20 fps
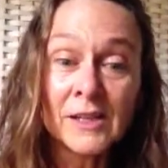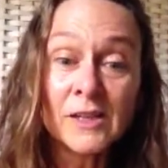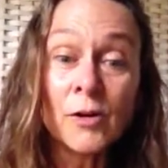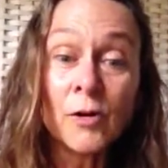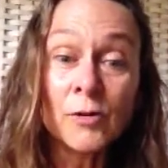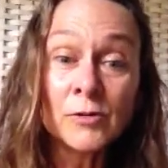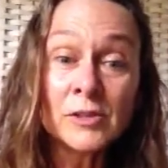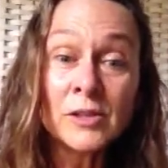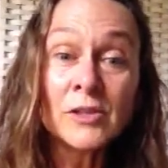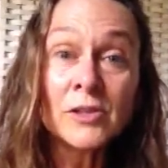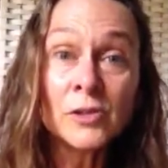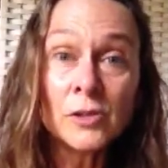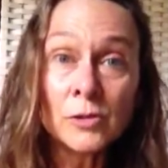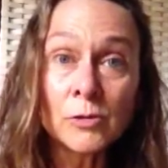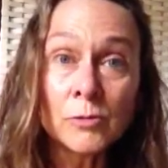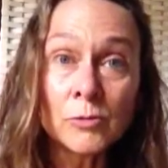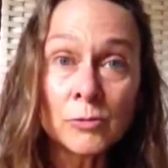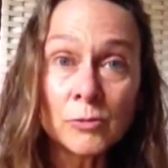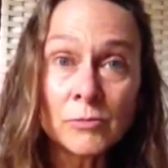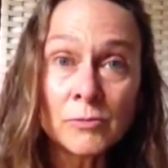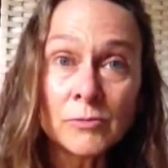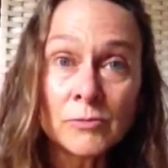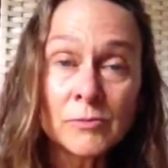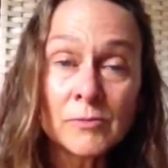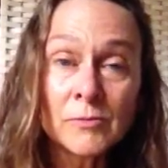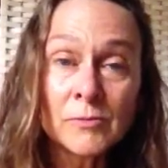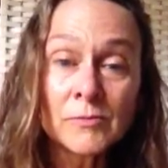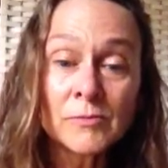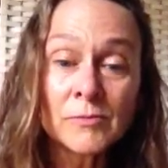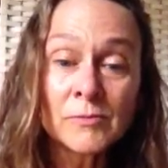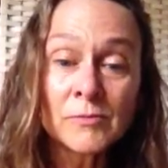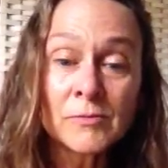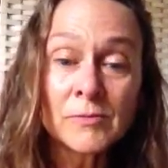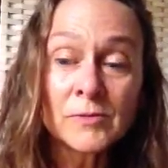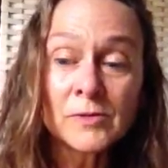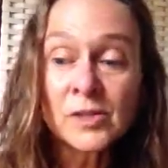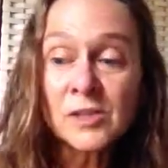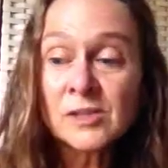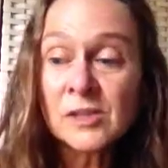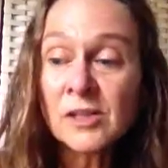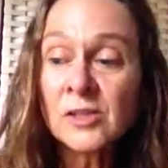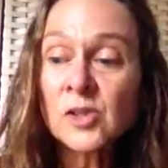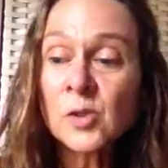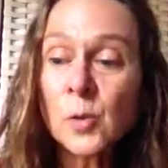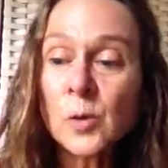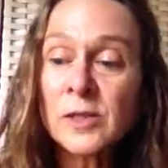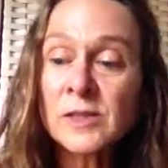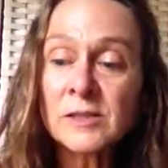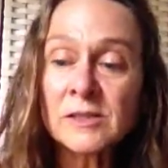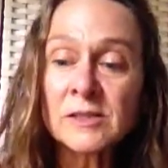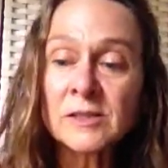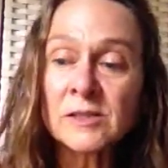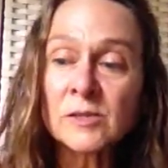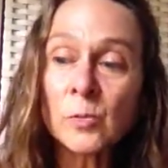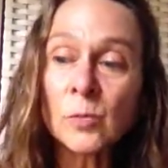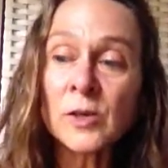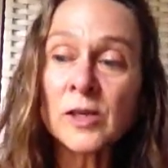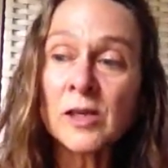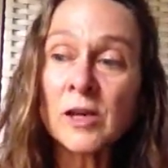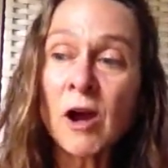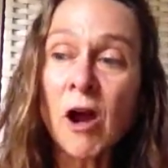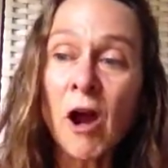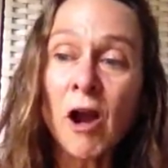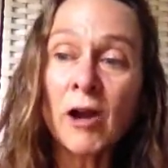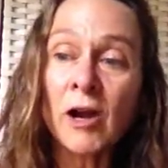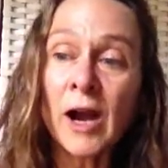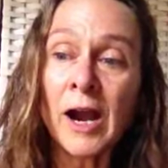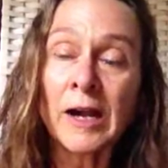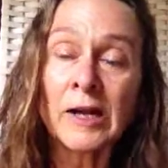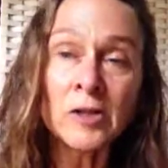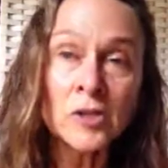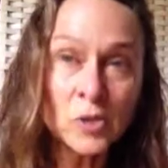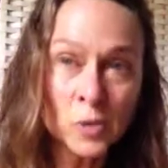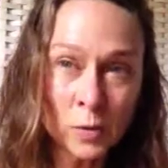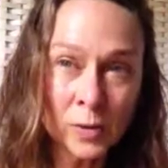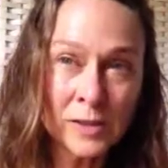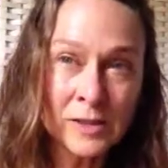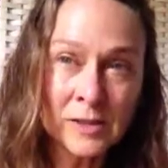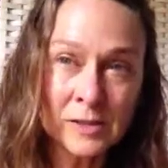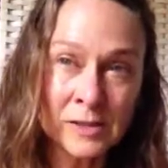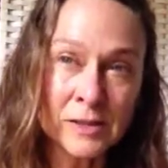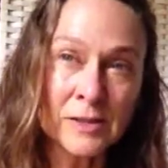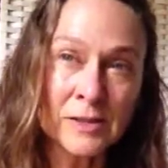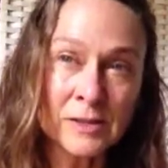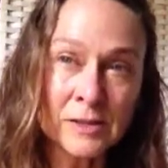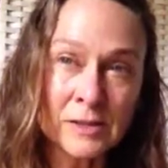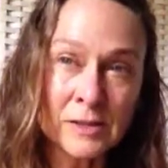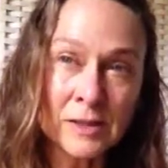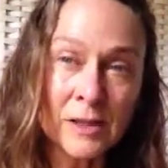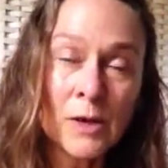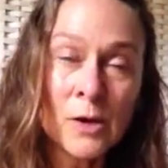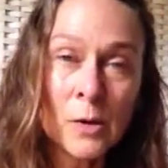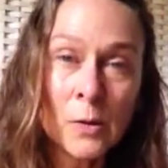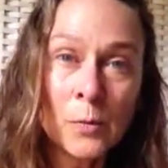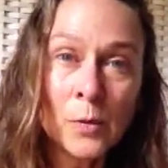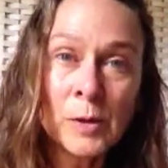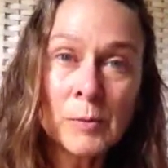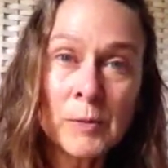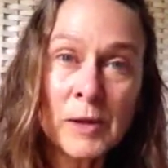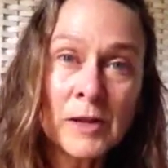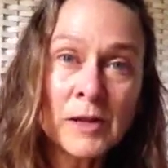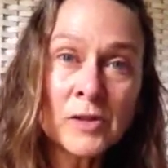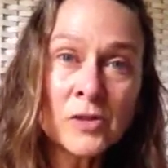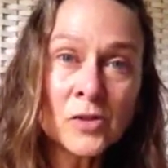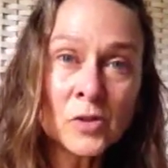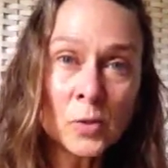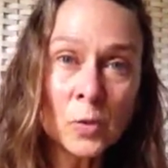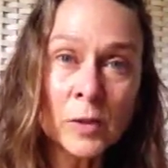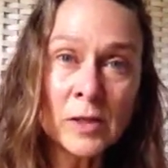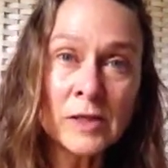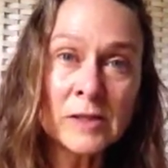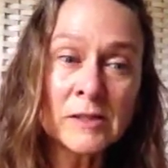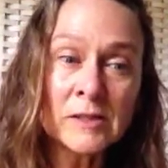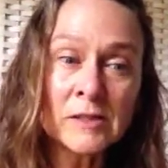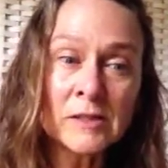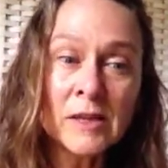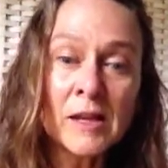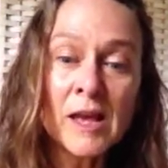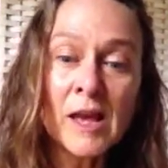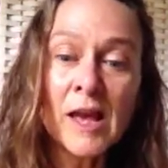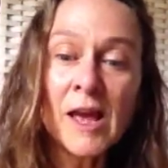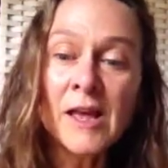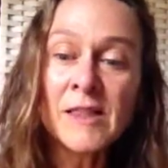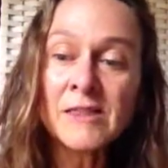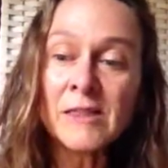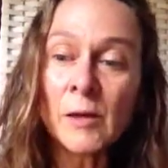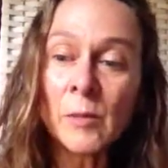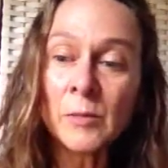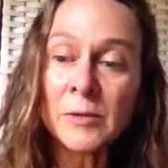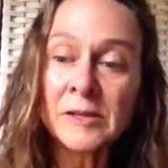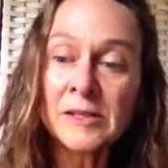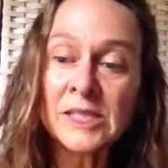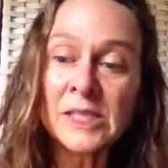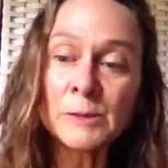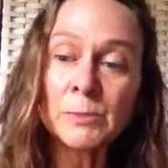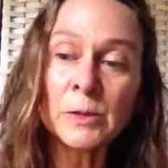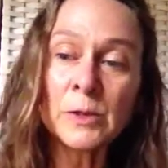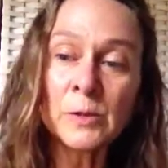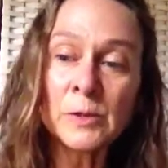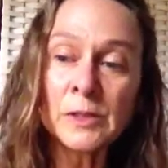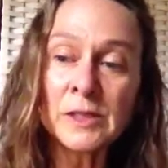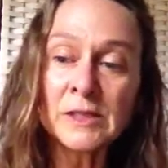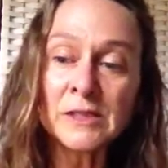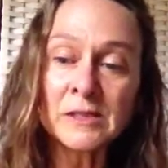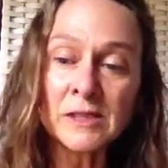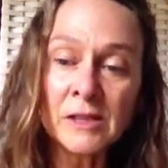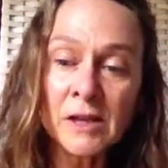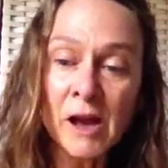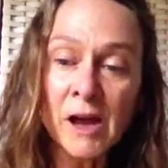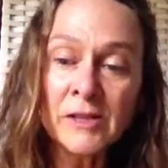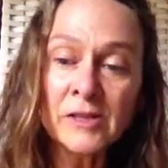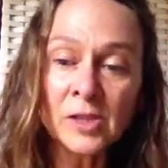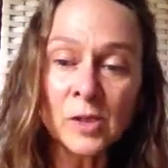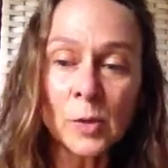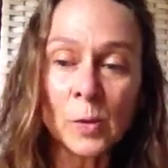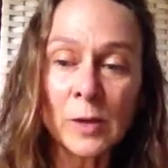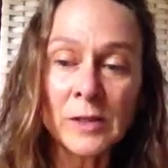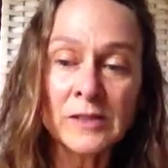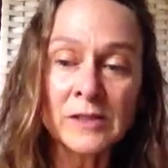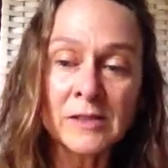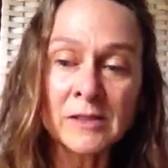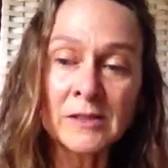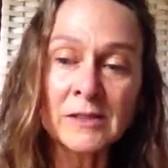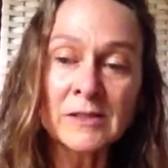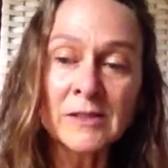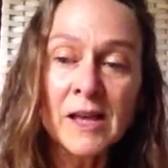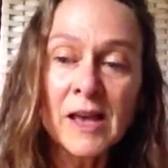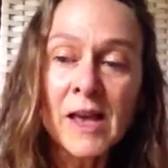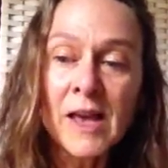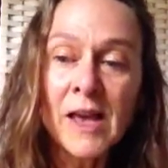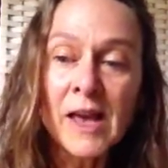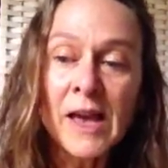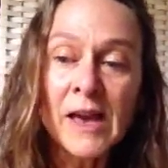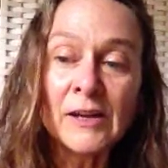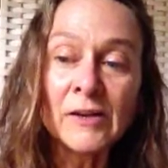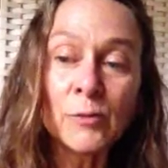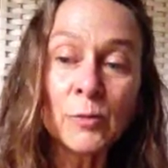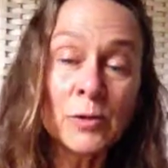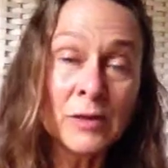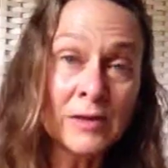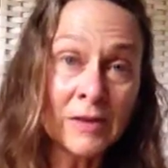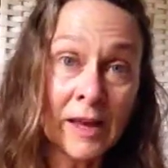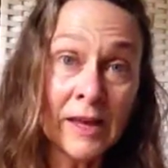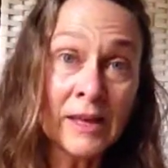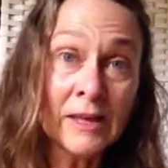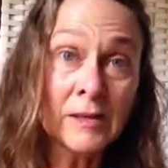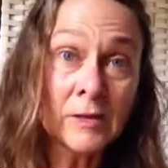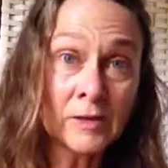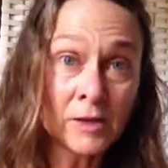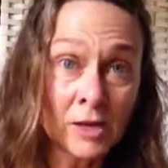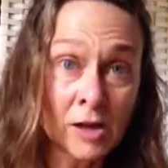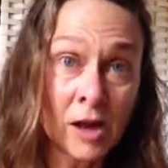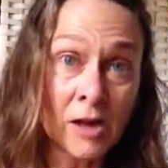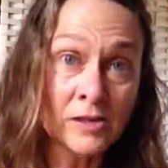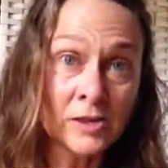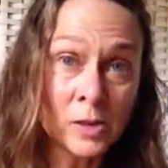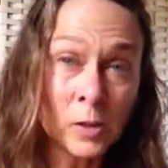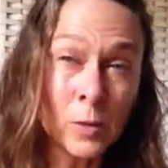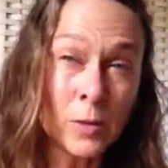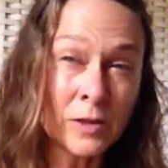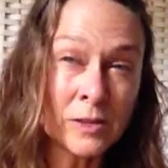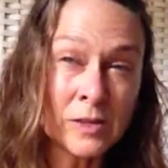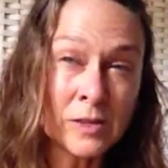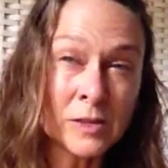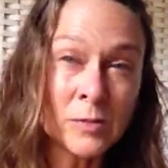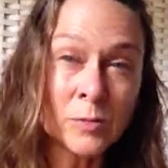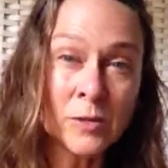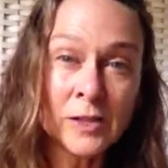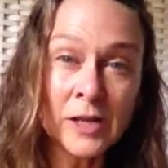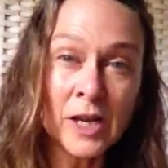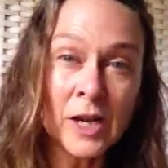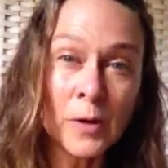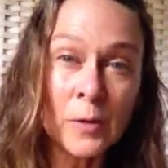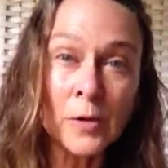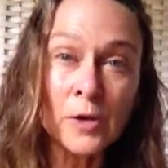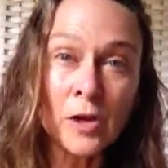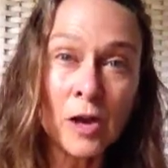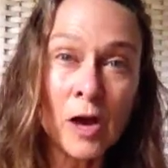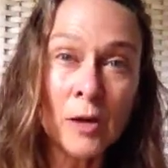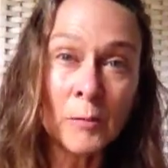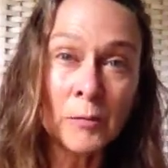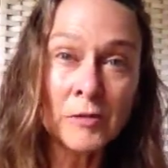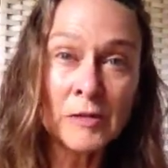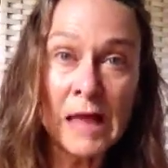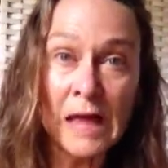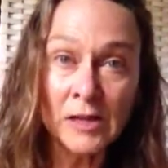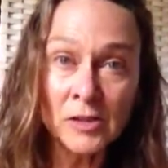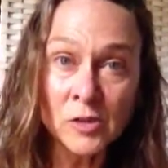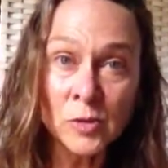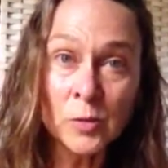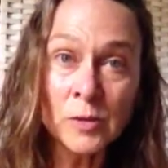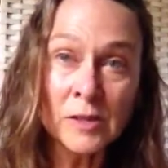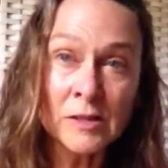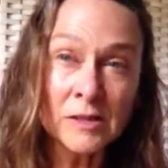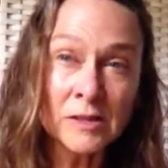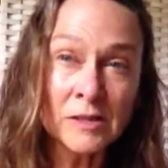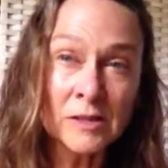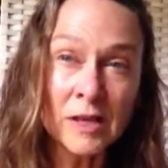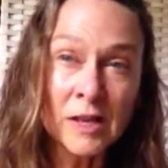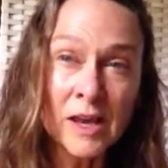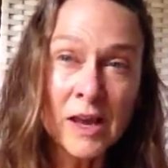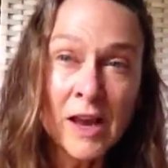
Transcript: Only you. Just like choices, we are our choices. We make a choice and then we experience the consequences. And if we like the consequences, we carry on with that choice.